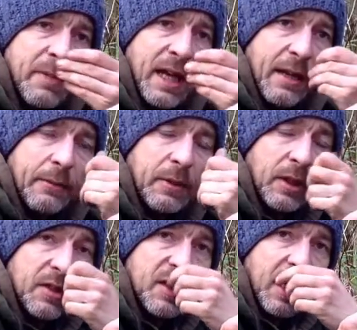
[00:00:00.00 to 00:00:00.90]
it,
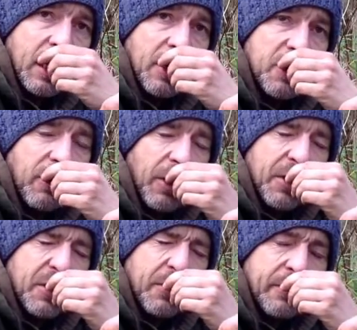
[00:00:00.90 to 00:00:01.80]
like I say, close your
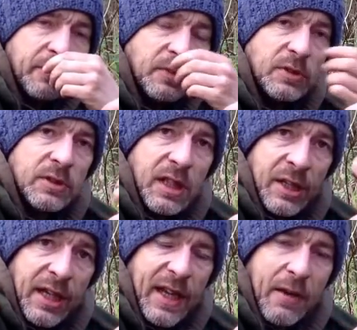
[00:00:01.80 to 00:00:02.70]
eyes,
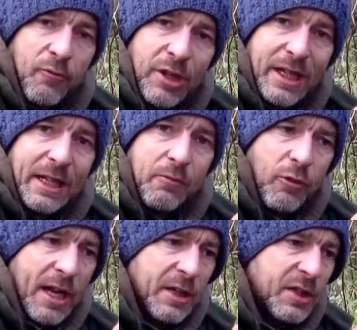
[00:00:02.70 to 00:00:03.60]
and you get that really
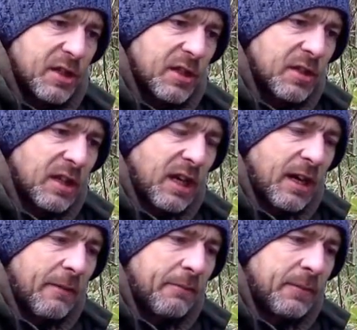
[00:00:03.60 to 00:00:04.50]
rich,
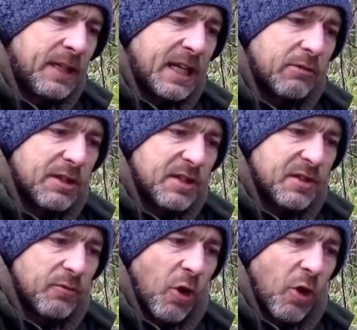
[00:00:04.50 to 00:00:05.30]
licorice is the wrong